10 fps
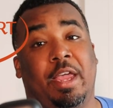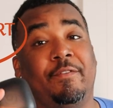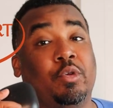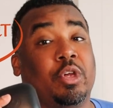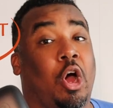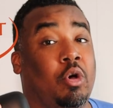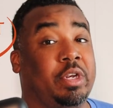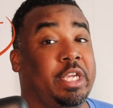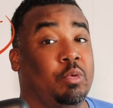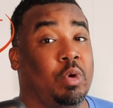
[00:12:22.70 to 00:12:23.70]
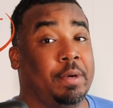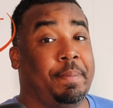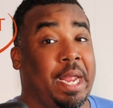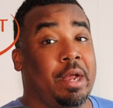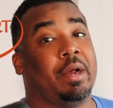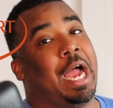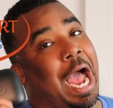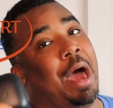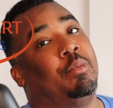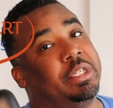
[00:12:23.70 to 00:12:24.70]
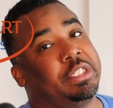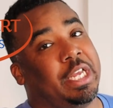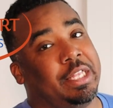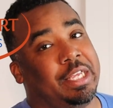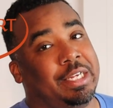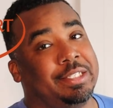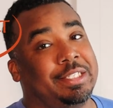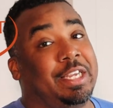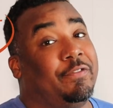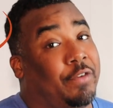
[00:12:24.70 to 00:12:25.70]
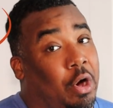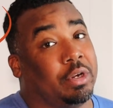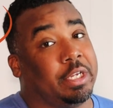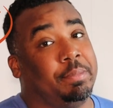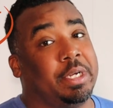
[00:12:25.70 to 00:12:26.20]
If you could only get one pair, I would say these defaultly,